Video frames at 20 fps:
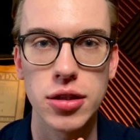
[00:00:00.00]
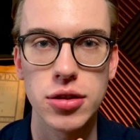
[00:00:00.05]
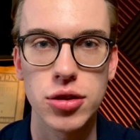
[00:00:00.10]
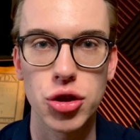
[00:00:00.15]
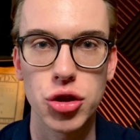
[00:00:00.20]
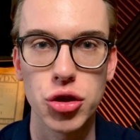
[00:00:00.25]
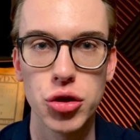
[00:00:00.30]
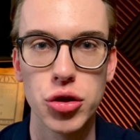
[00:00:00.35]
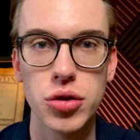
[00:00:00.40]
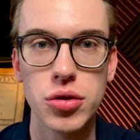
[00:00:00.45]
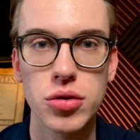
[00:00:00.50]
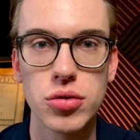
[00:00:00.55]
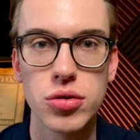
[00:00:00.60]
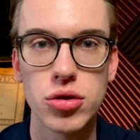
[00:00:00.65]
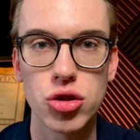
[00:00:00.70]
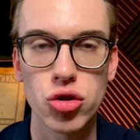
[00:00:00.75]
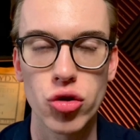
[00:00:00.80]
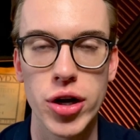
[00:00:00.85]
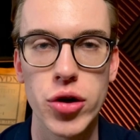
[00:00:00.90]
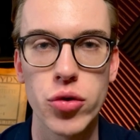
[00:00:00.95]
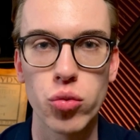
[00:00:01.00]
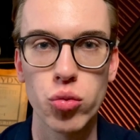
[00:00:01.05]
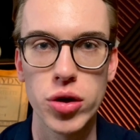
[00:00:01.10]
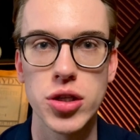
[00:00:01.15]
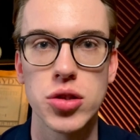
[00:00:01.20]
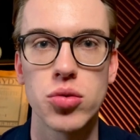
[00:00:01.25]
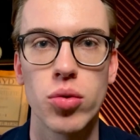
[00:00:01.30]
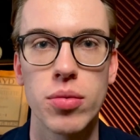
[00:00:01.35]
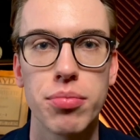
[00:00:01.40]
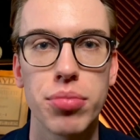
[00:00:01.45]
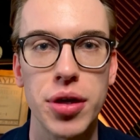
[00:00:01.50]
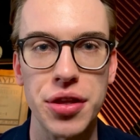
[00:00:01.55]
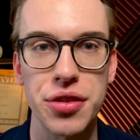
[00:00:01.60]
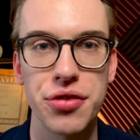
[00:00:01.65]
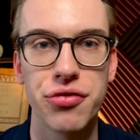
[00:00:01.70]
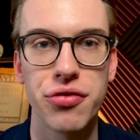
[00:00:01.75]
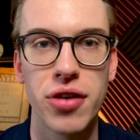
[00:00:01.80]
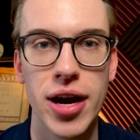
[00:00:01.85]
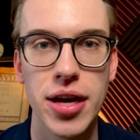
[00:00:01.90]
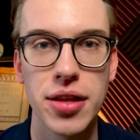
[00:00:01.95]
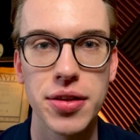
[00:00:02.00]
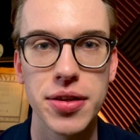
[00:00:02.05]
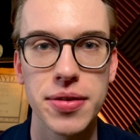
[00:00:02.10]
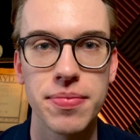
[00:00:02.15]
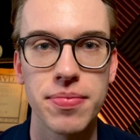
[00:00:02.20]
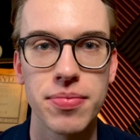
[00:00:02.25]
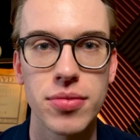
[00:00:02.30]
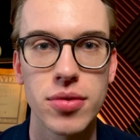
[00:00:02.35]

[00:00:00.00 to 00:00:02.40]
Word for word: good straight wrist when playing the violin.